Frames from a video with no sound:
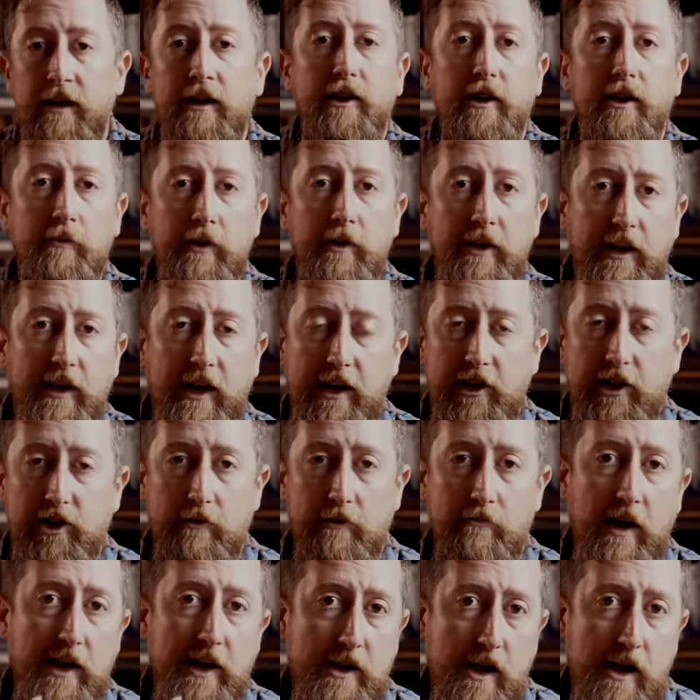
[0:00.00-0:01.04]

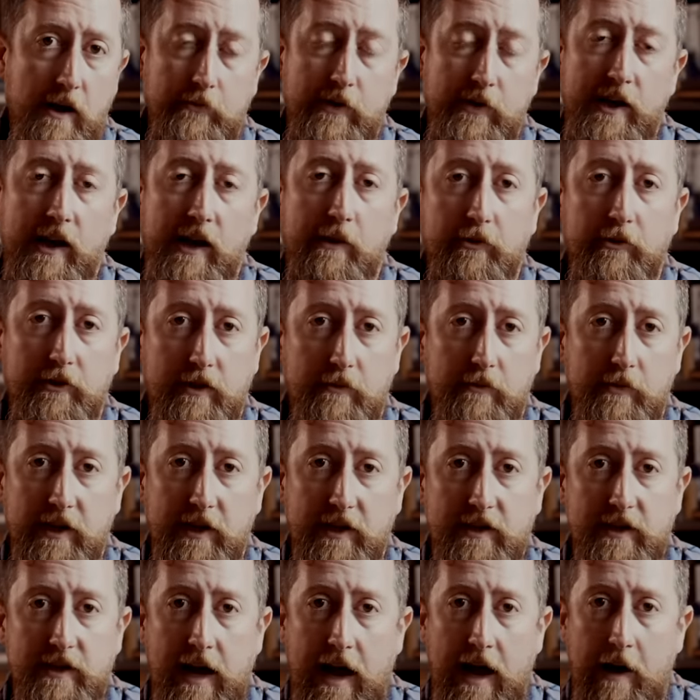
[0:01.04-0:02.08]
communication might not be able to be
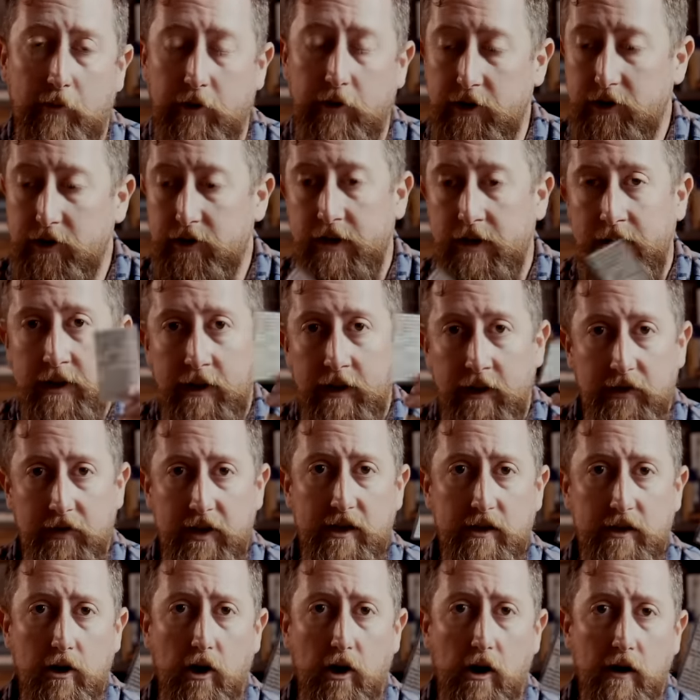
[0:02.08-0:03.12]
established.
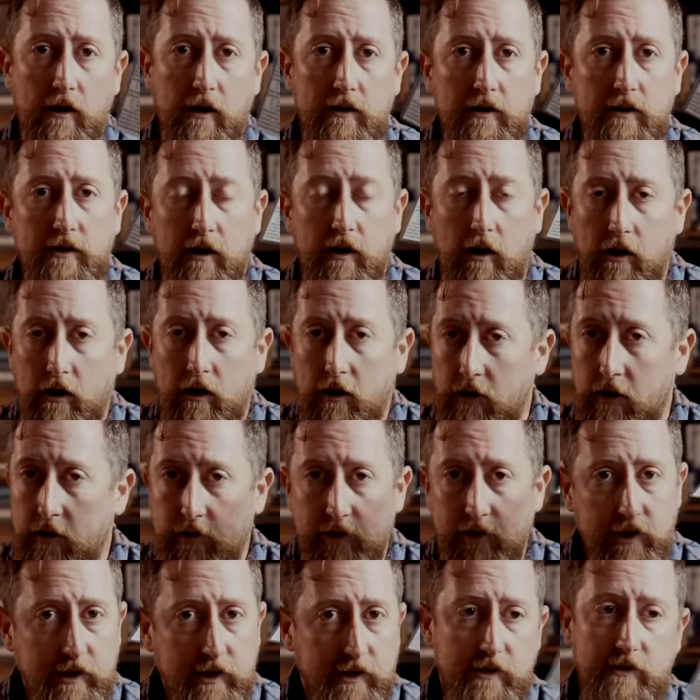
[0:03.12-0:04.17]
These cards are
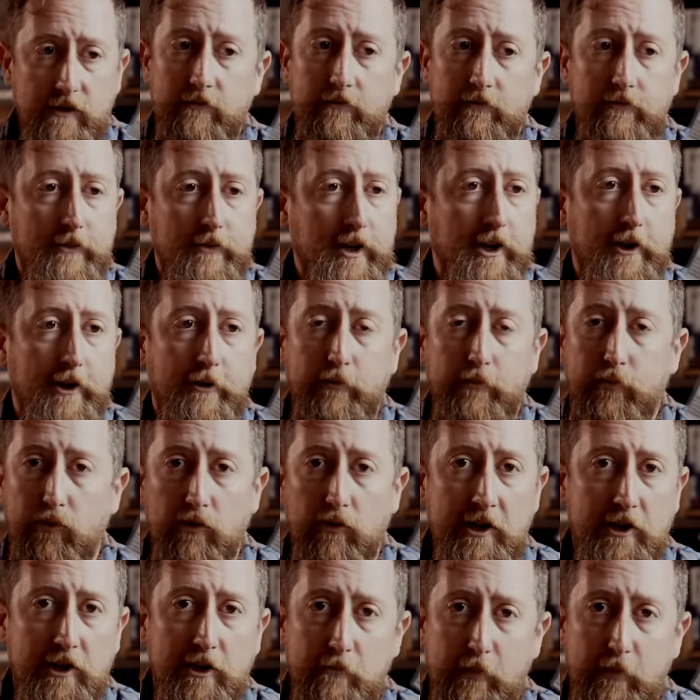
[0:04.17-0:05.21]
just, you know, printer